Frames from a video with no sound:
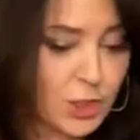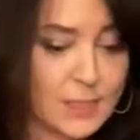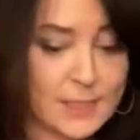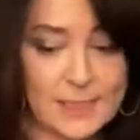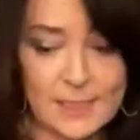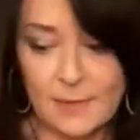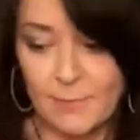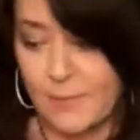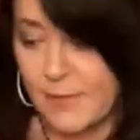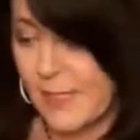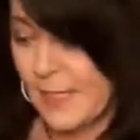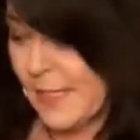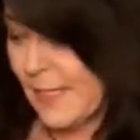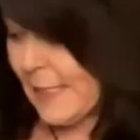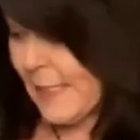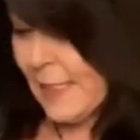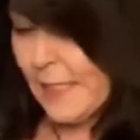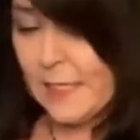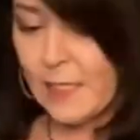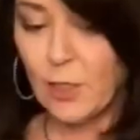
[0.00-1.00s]
just a minute
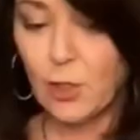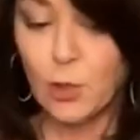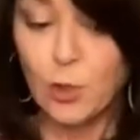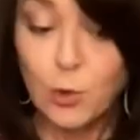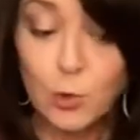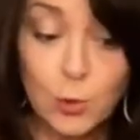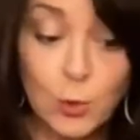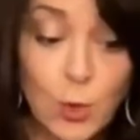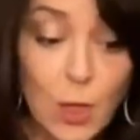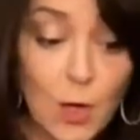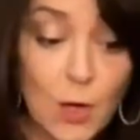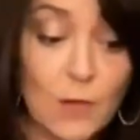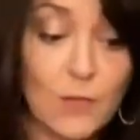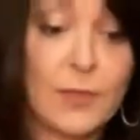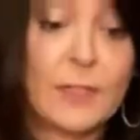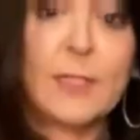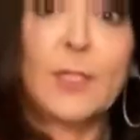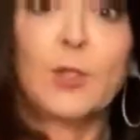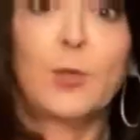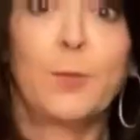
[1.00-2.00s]
and let it cool off
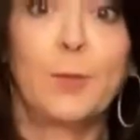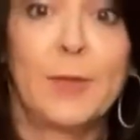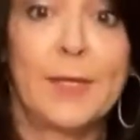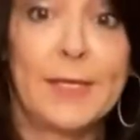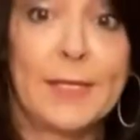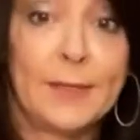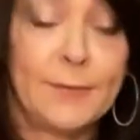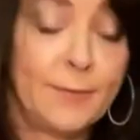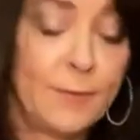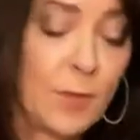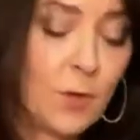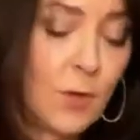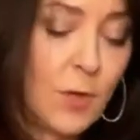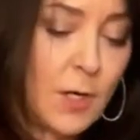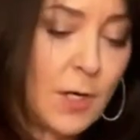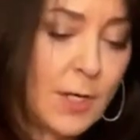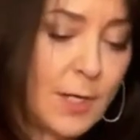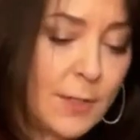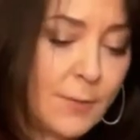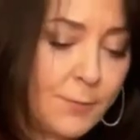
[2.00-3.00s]
a little bit, all
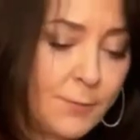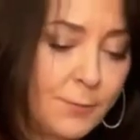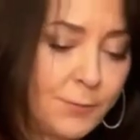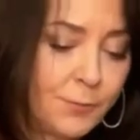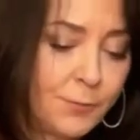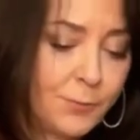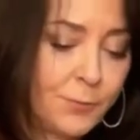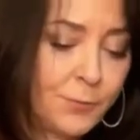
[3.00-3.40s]
right?